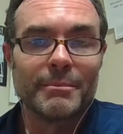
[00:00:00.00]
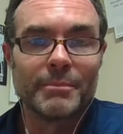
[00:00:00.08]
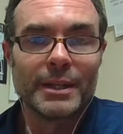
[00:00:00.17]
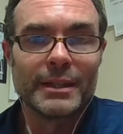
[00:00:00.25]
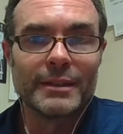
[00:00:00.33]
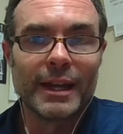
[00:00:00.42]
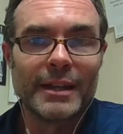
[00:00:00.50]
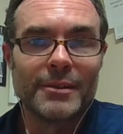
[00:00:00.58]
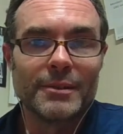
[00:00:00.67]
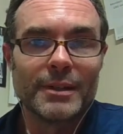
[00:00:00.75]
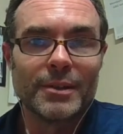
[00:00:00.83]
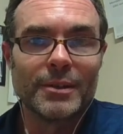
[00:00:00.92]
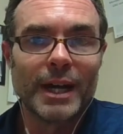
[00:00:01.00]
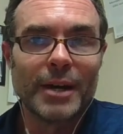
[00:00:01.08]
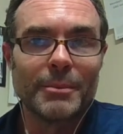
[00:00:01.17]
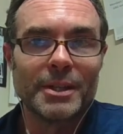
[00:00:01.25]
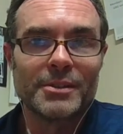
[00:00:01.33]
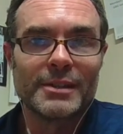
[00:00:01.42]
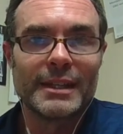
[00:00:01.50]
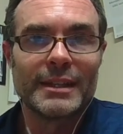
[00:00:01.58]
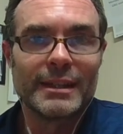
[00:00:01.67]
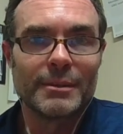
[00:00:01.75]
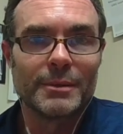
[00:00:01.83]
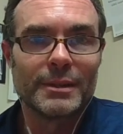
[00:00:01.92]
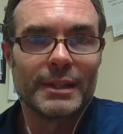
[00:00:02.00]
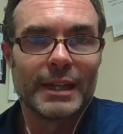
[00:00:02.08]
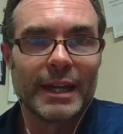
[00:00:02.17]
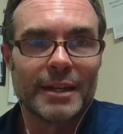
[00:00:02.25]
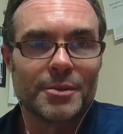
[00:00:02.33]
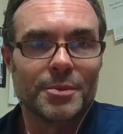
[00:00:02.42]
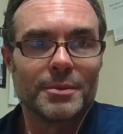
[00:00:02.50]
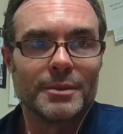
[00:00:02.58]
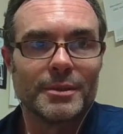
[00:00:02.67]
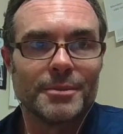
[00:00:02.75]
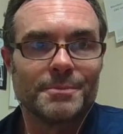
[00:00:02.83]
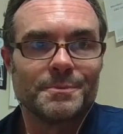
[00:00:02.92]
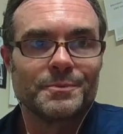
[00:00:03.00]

But I don't know how much he did with the actual